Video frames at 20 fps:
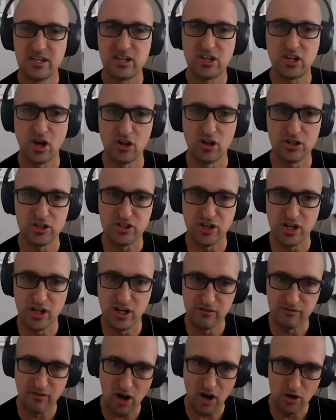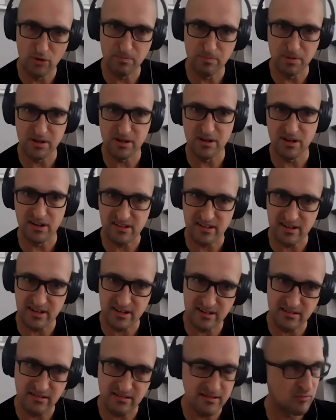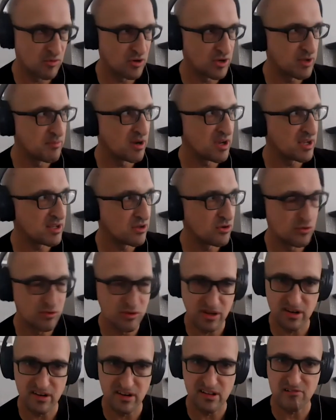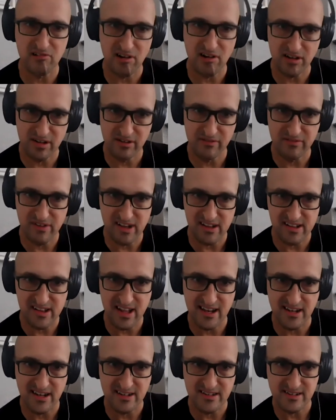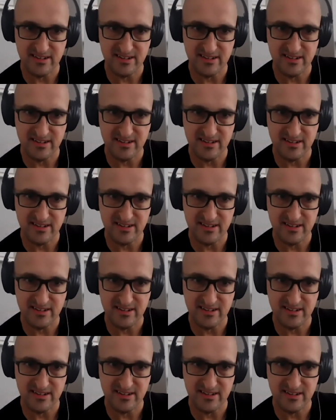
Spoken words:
culture of openness and what you might call constructive dissent?